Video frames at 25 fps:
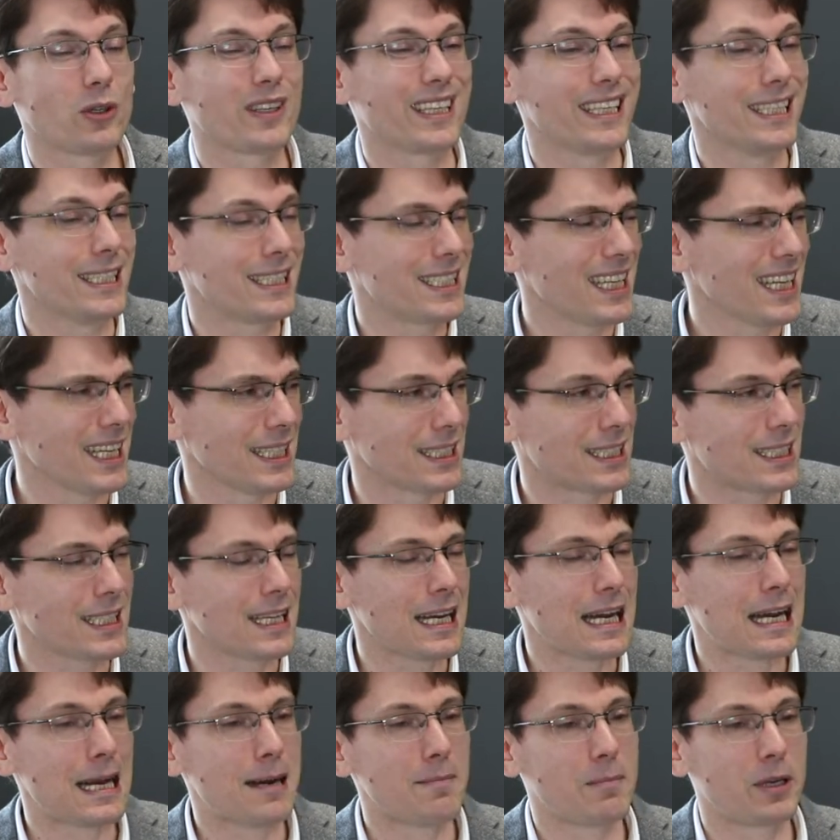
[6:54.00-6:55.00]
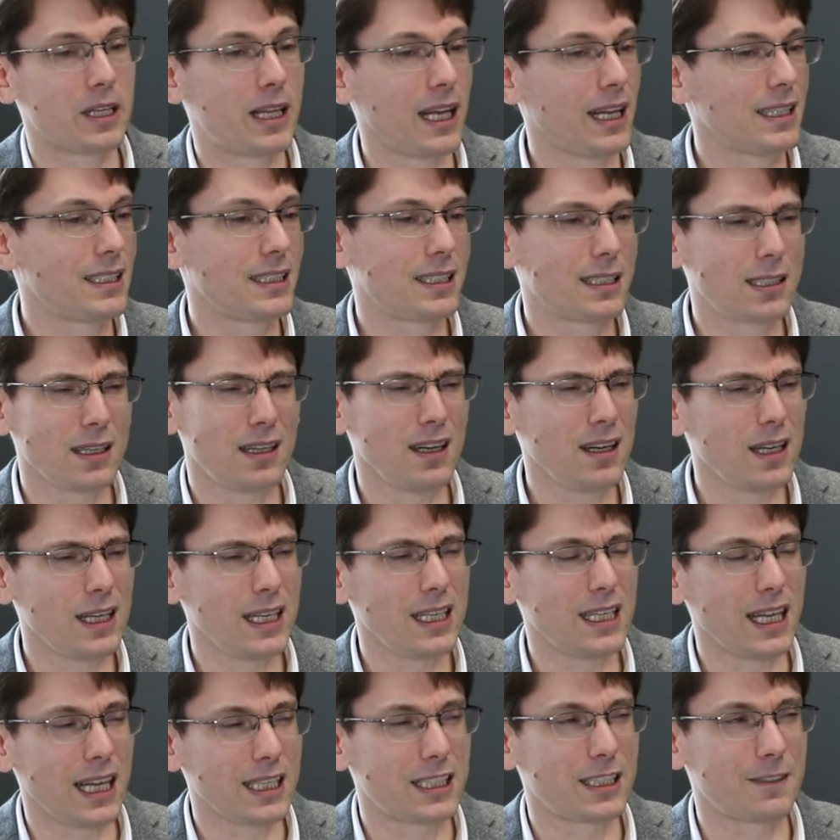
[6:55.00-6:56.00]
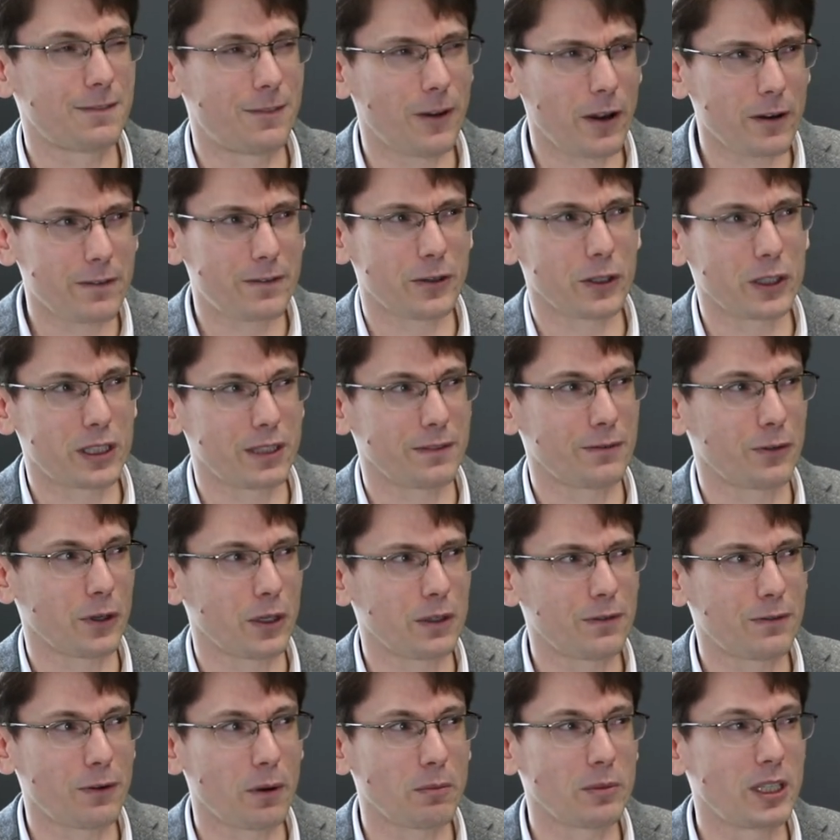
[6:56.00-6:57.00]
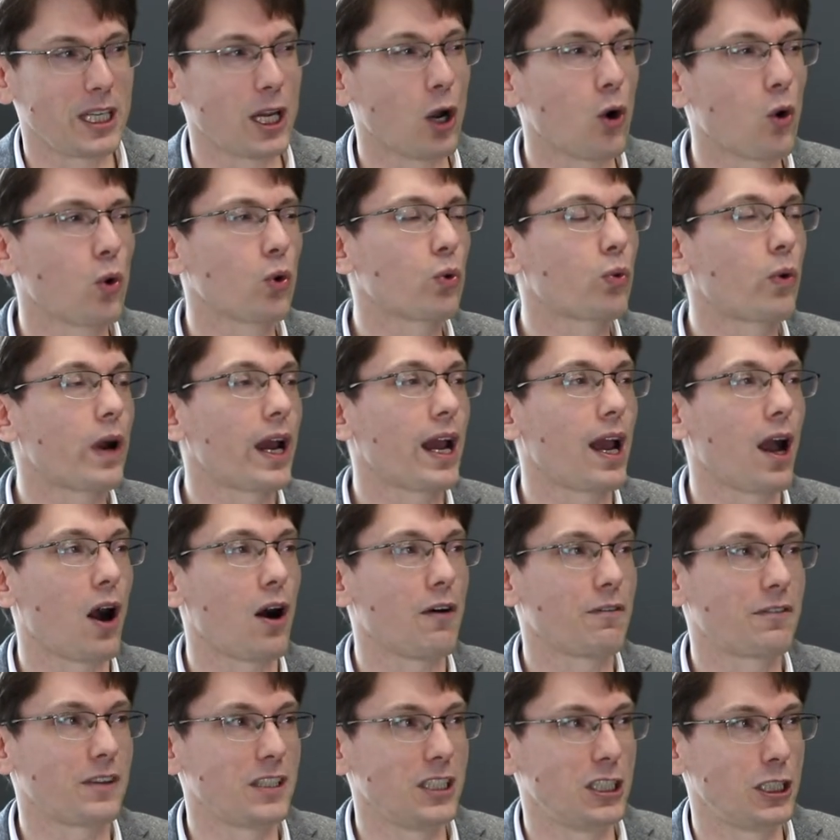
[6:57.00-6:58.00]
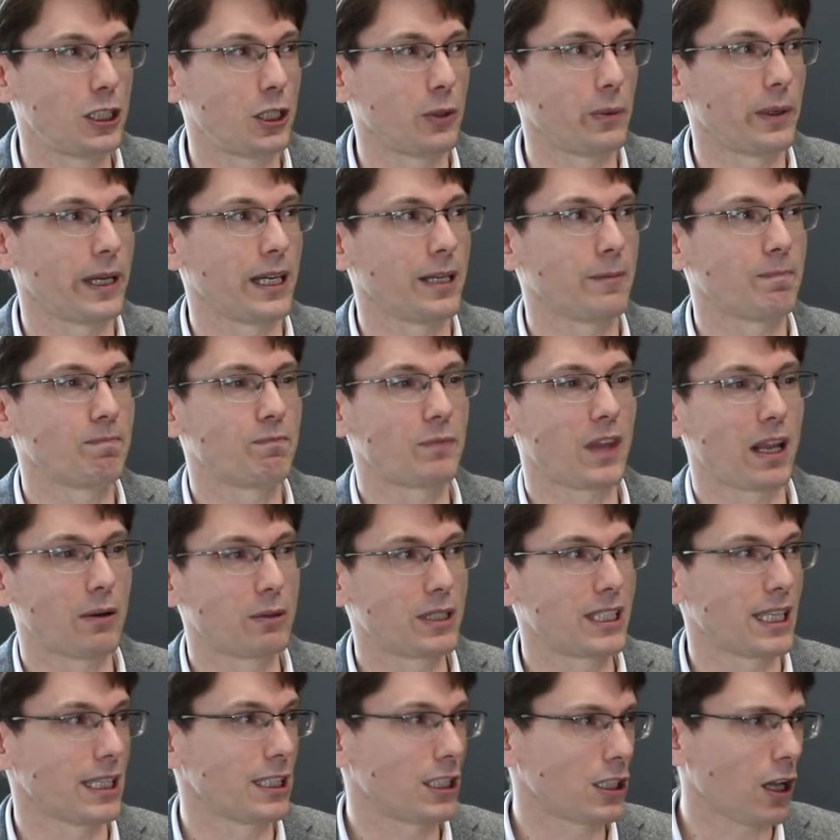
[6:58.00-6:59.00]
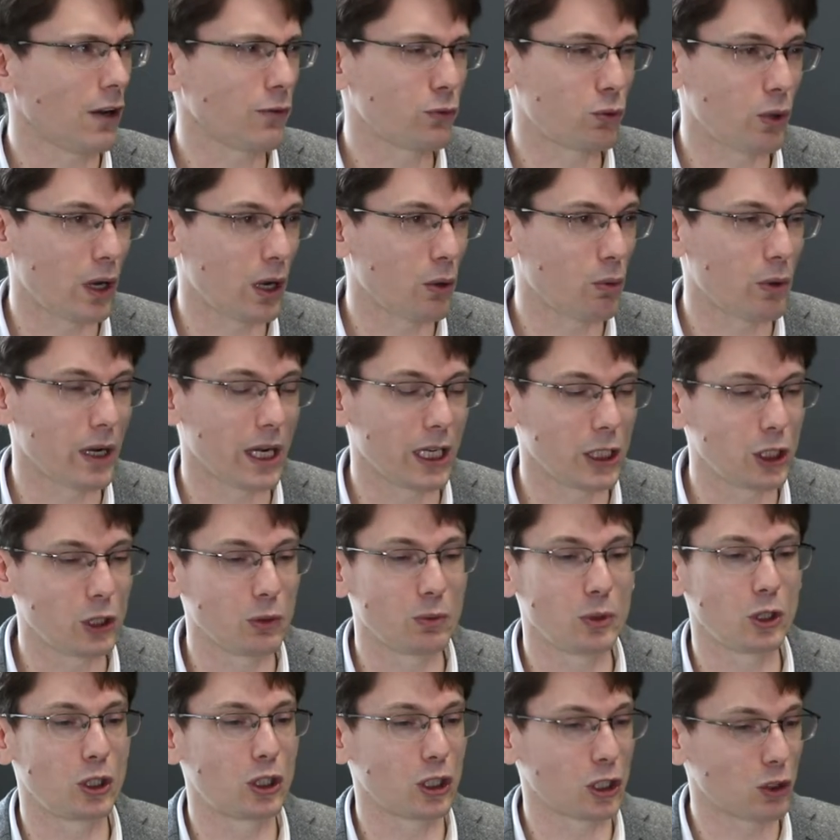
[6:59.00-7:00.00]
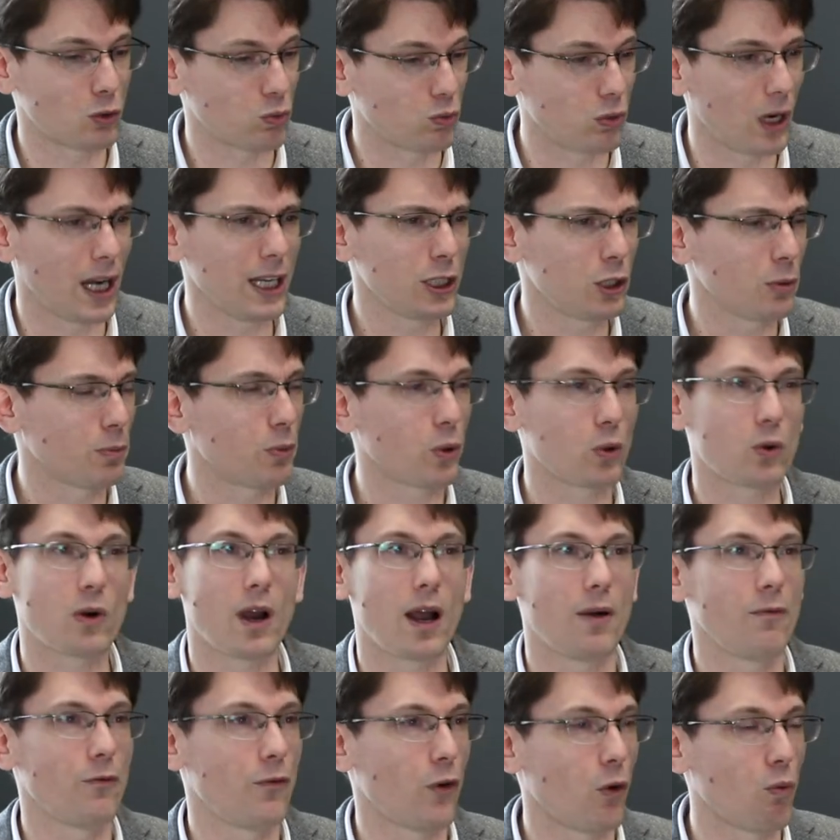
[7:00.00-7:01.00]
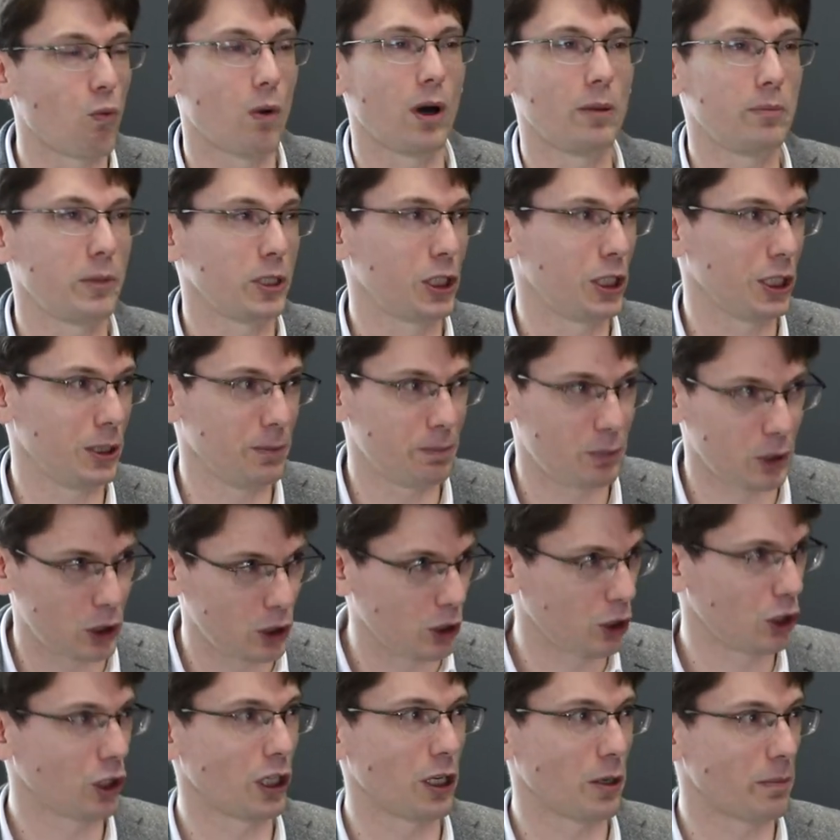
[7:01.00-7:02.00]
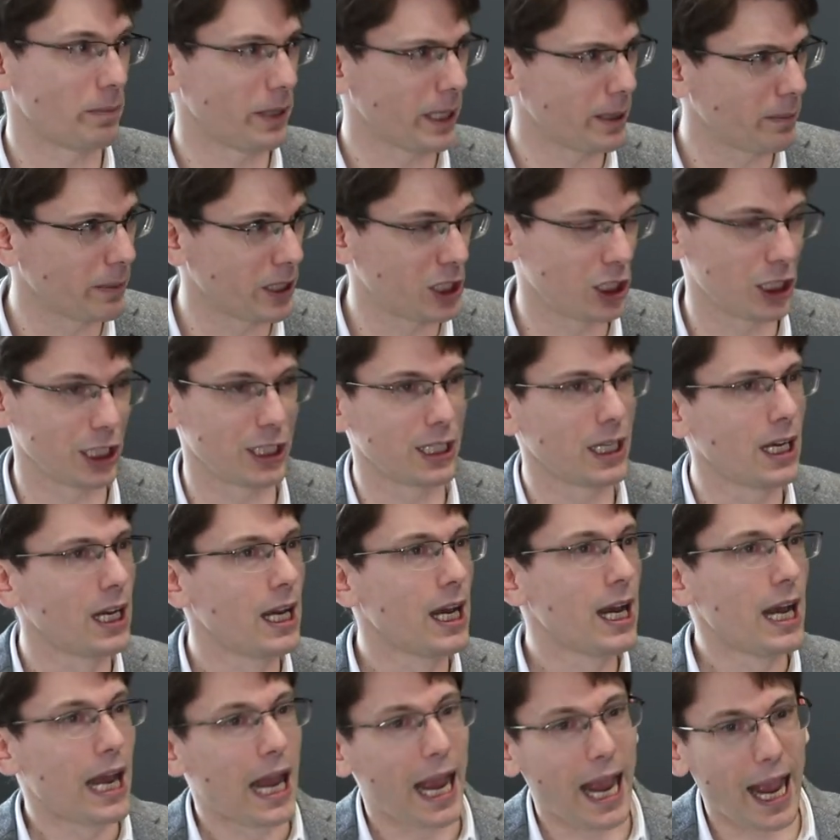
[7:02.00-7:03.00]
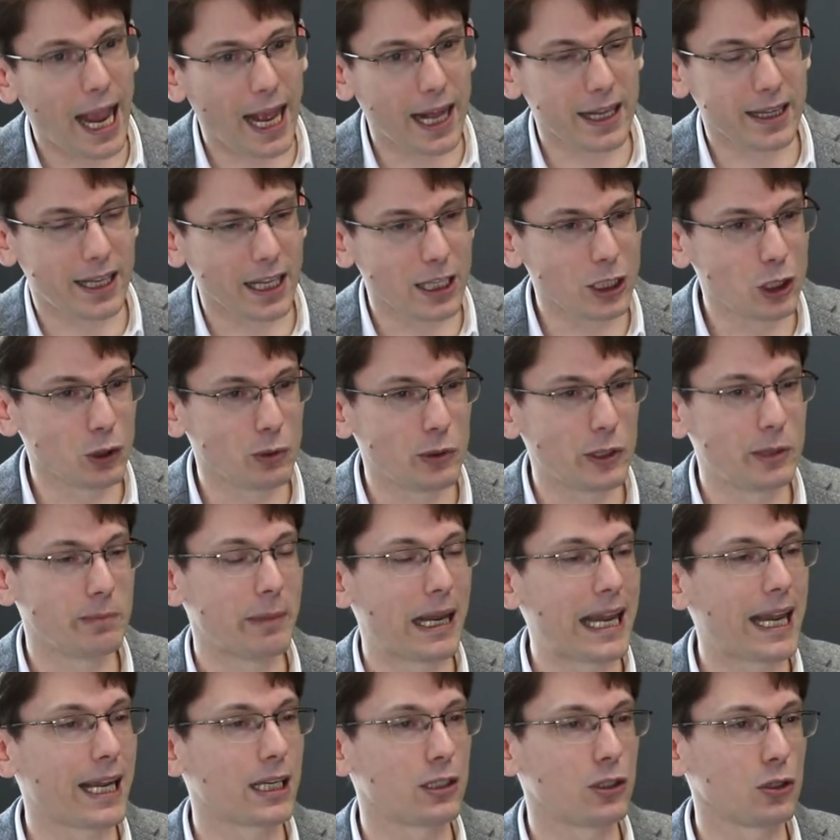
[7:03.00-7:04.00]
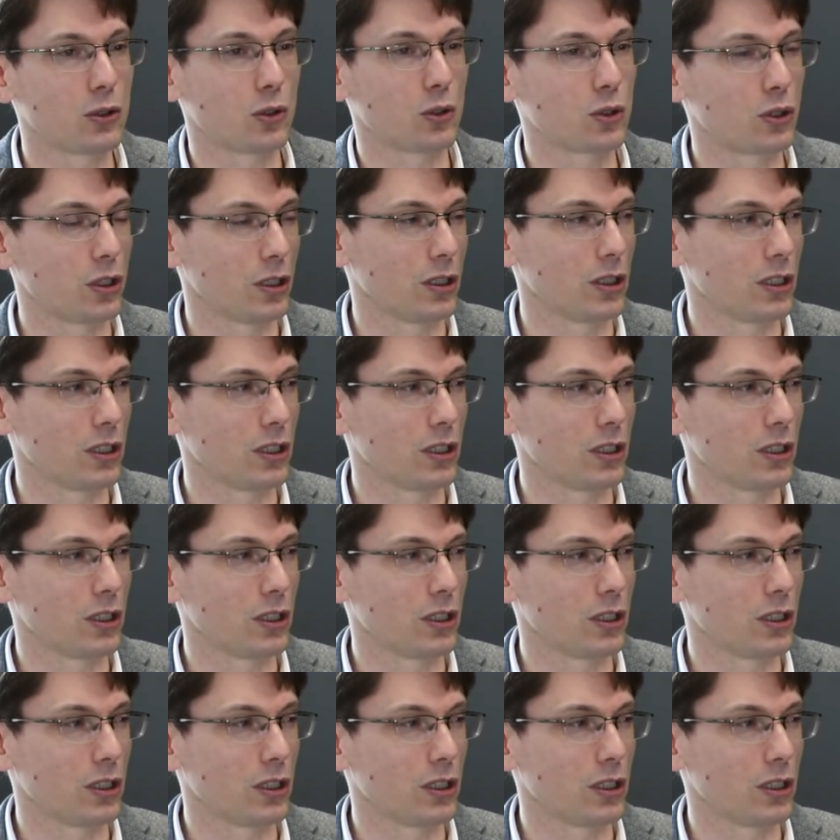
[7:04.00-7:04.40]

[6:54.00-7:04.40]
intents. But that suddenly that's very, very different from the old way of engineering, I would say software, where you would just write a program for one machine, potentially a big machine, and then you would make, you know, the